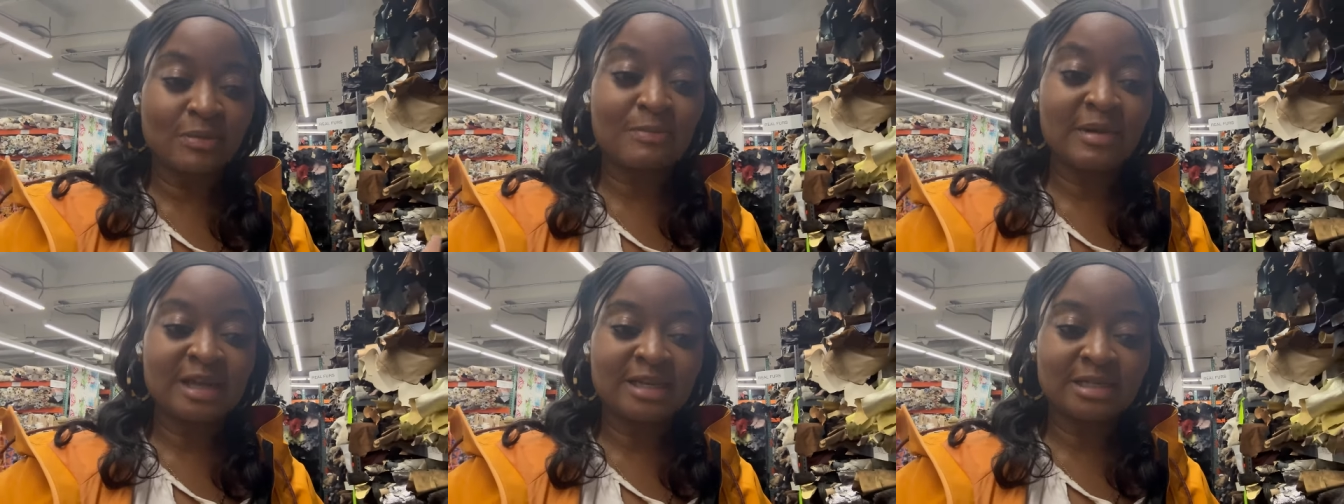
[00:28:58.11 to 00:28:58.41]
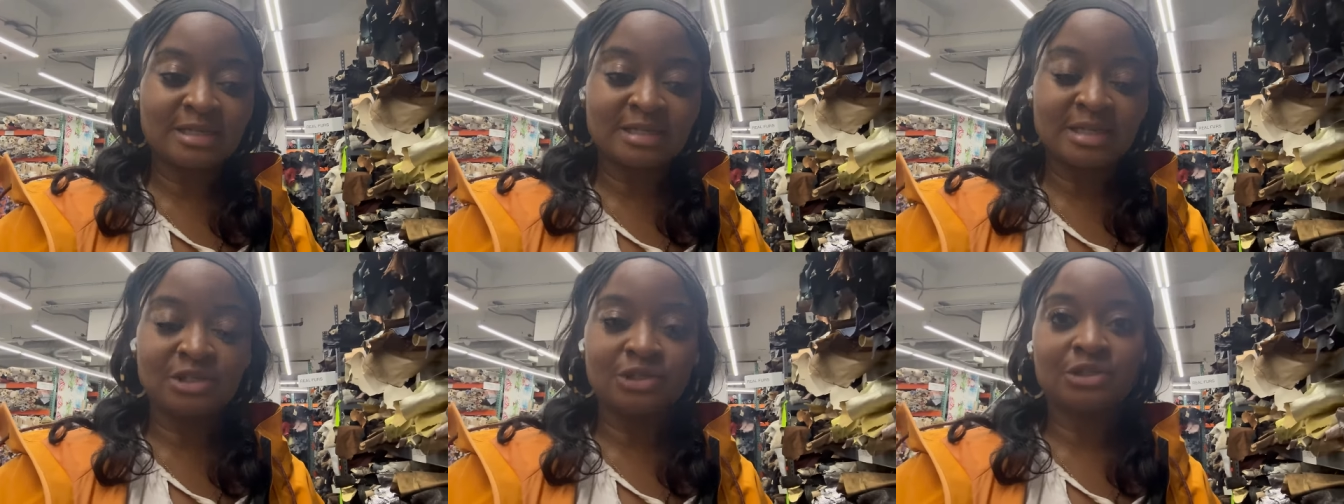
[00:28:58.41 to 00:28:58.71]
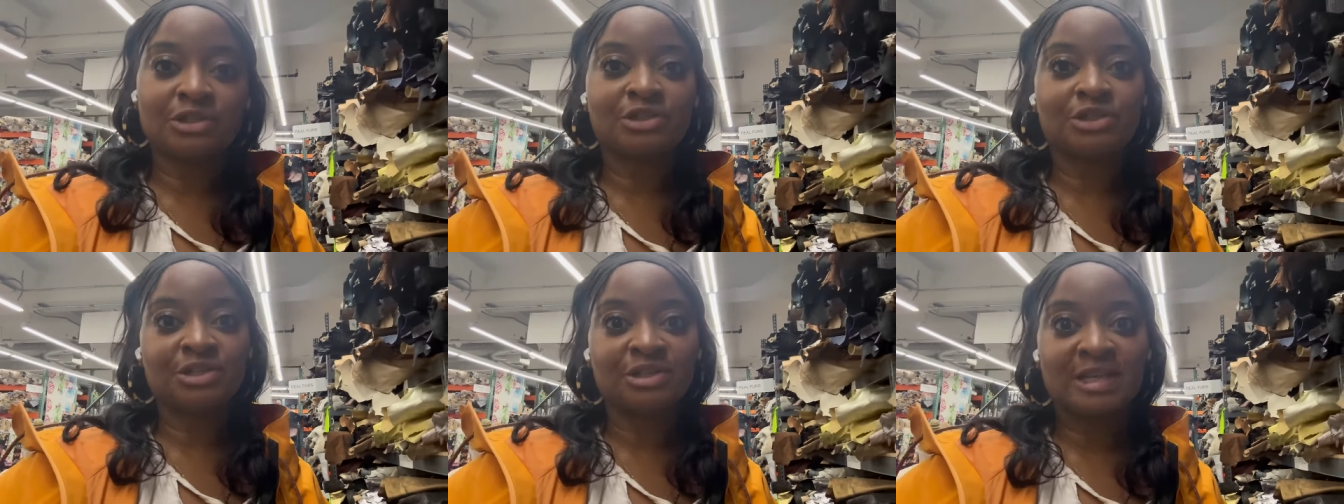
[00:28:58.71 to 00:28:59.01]
make a
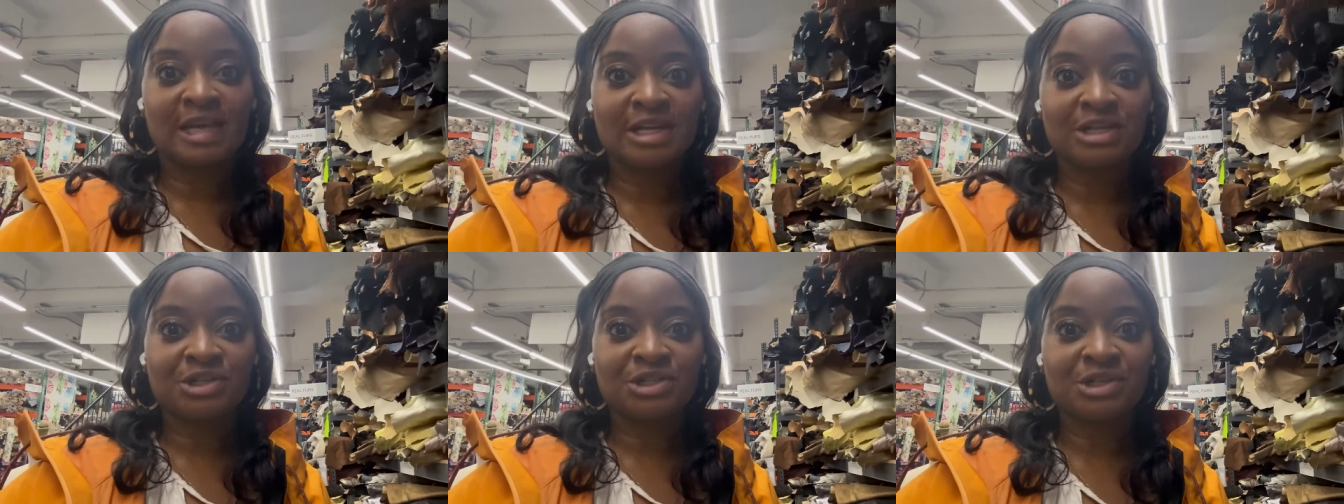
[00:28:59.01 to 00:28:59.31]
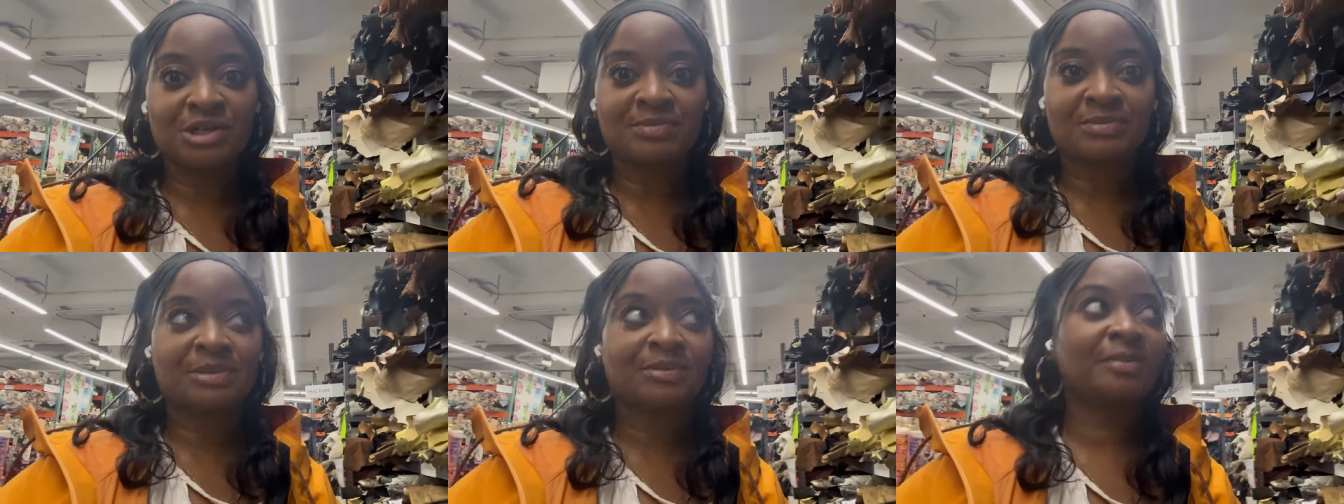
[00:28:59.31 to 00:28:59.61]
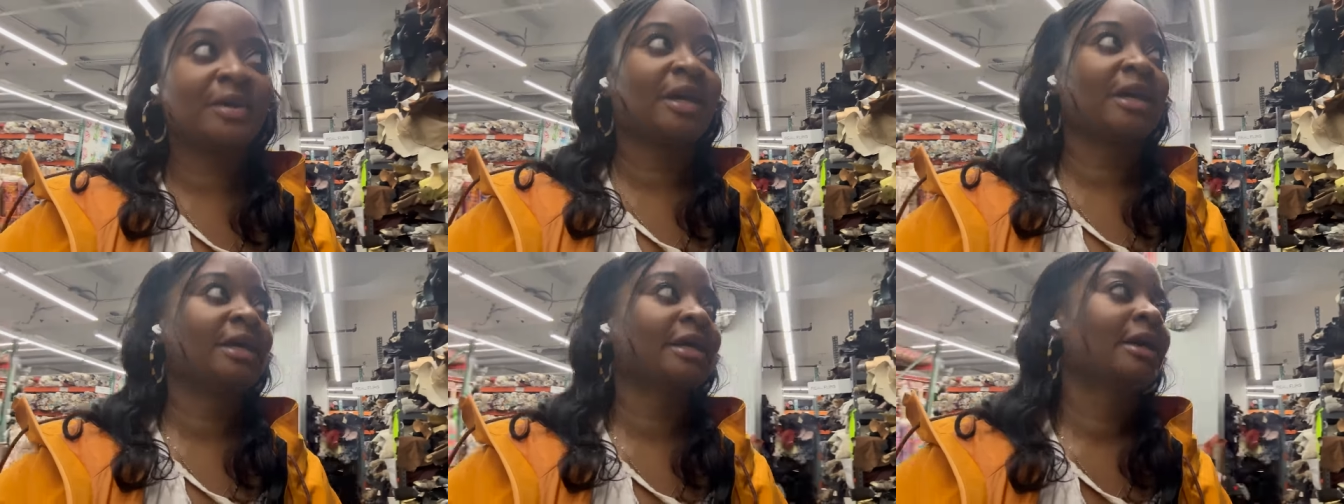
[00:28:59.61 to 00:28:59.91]
decision, just get it shipped to
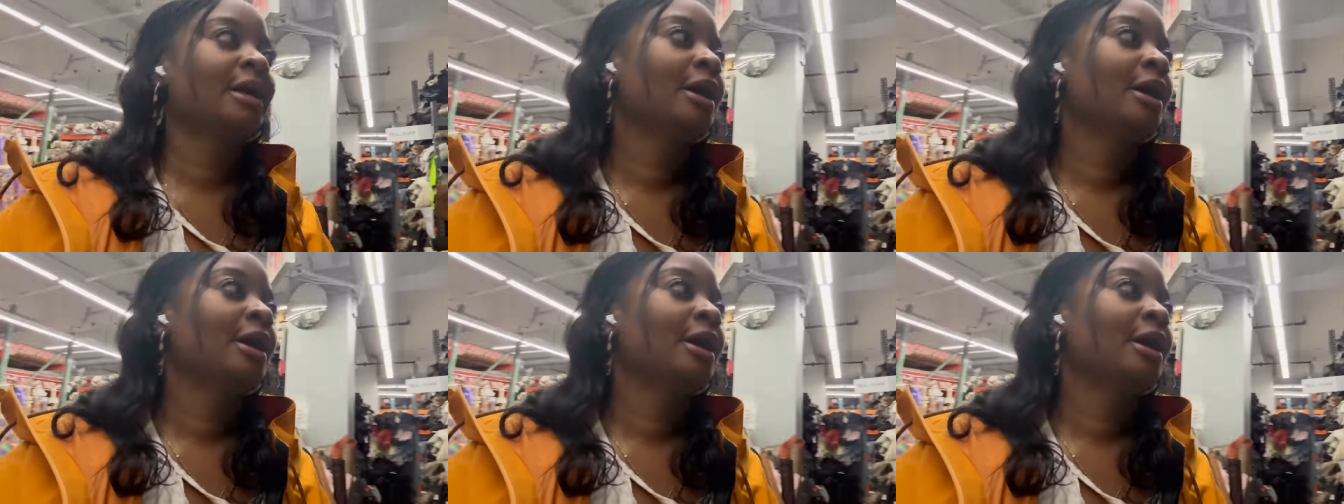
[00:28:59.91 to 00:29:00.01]
me.